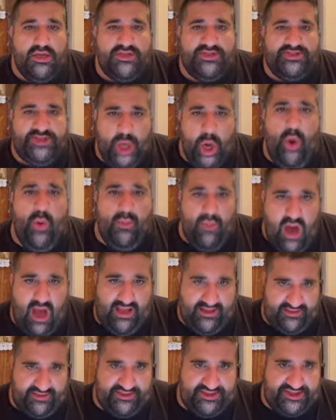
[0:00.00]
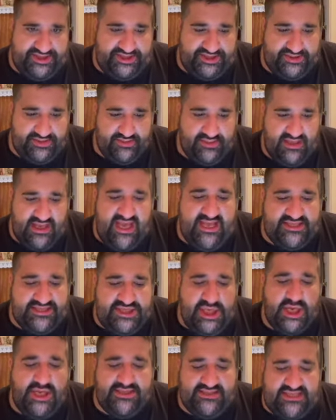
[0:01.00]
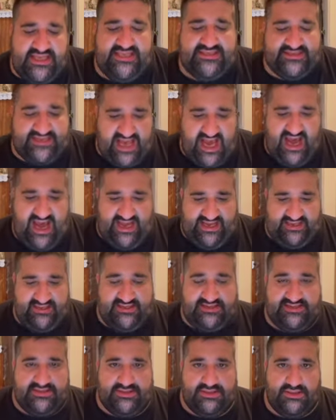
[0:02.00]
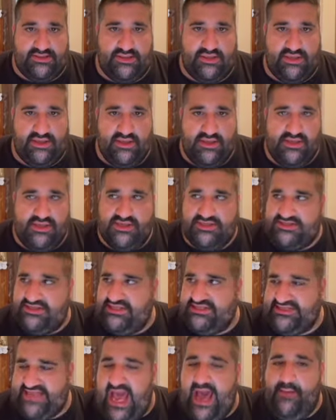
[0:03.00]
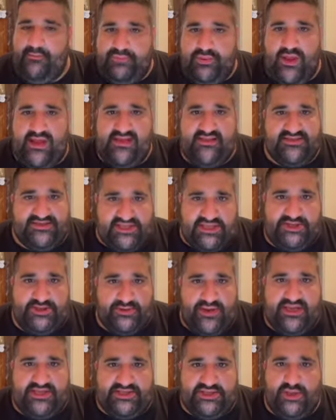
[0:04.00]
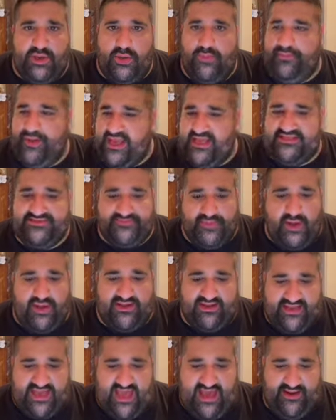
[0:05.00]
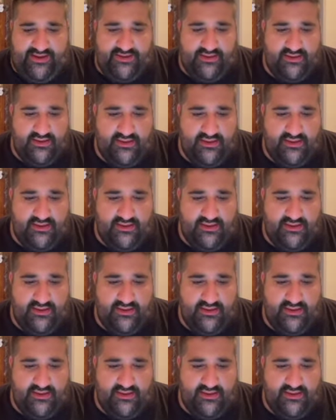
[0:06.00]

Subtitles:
2 months it took these guys to stop playing situational baseball again.